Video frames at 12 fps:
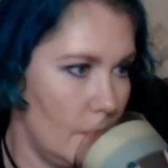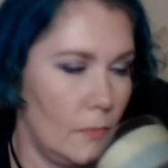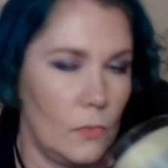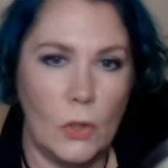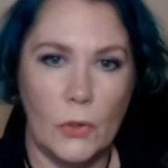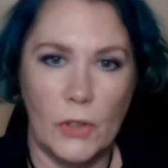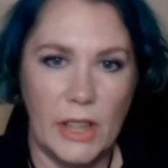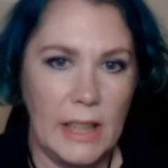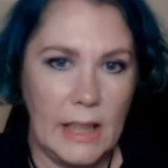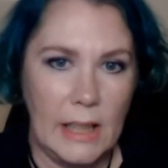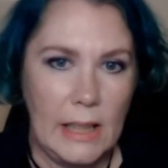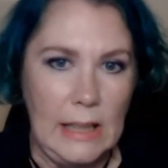
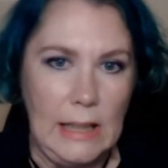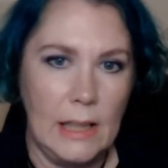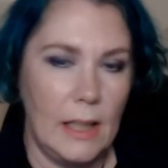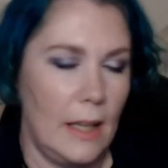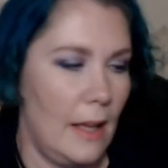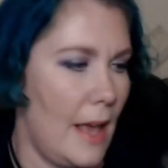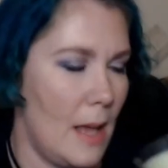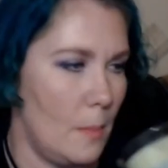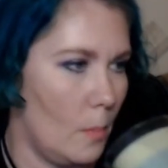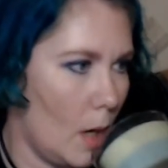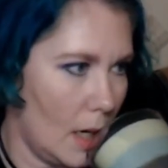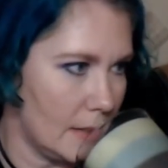green and
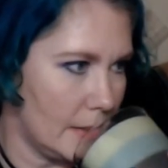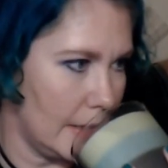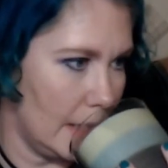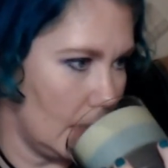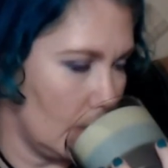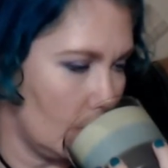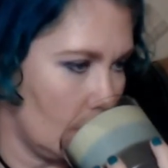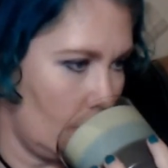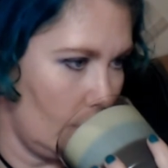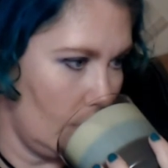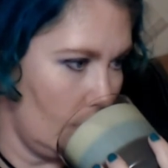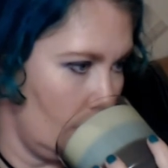mossy
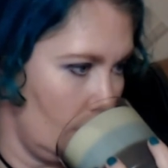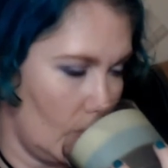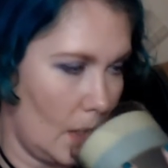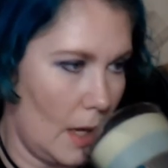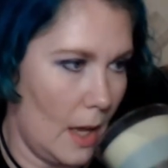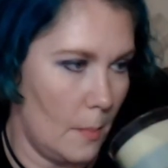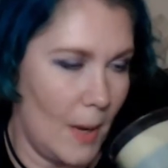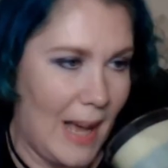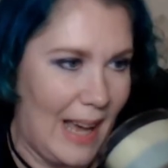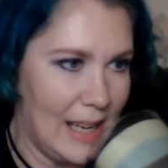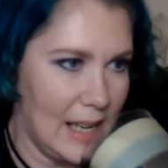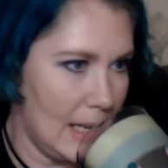and
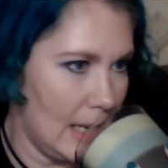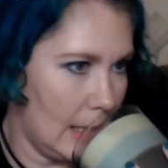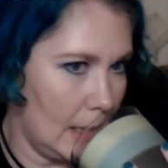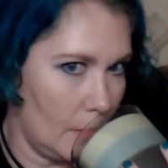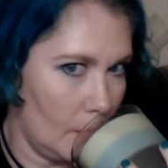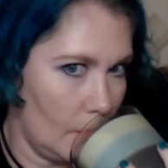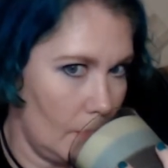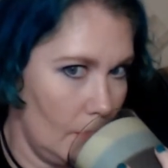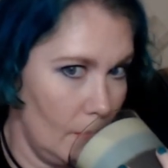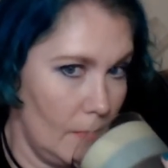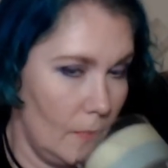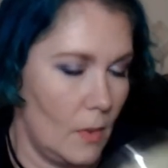piney.
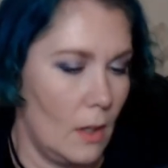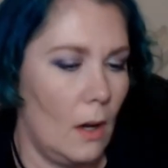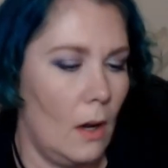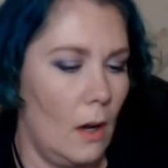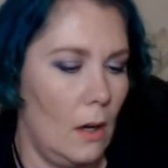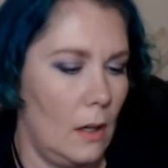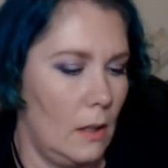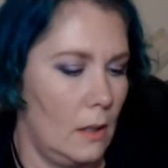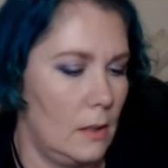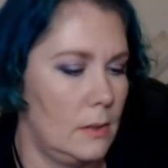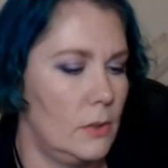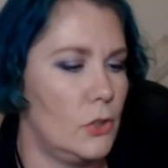Oh,
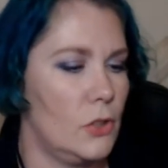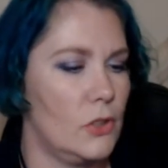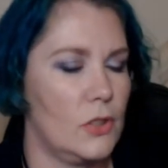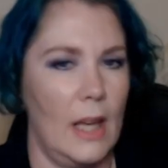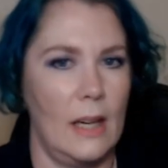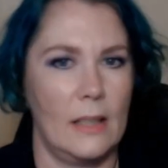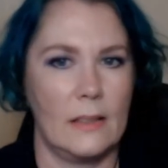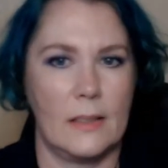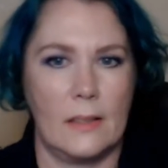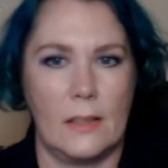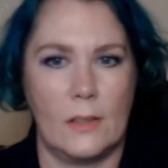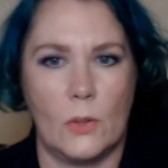just, and it's
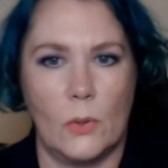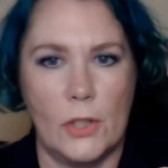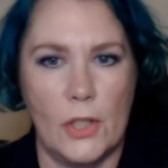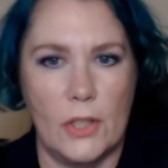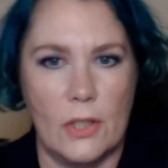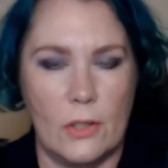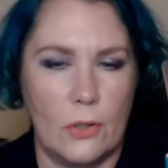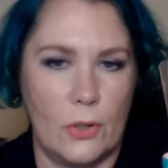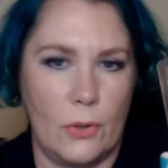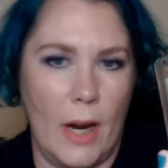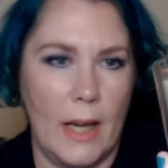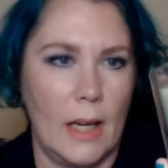this gorgeous
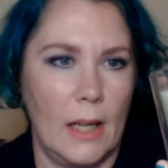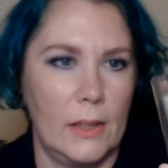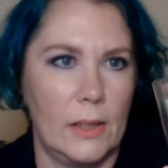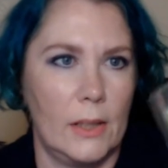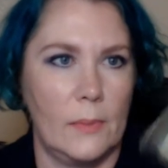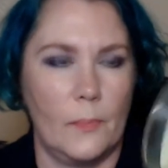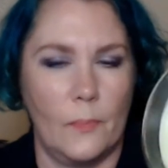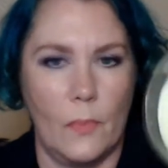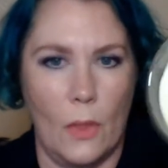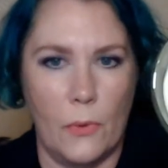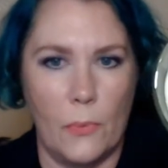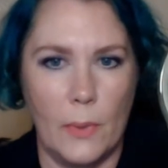tricolor,
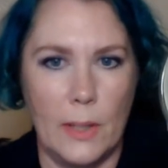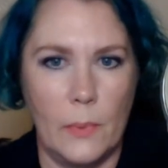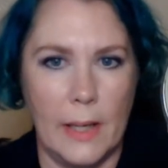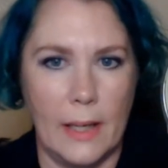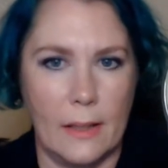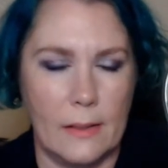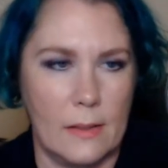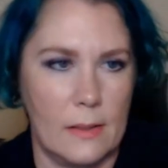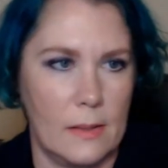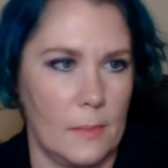3 wicks.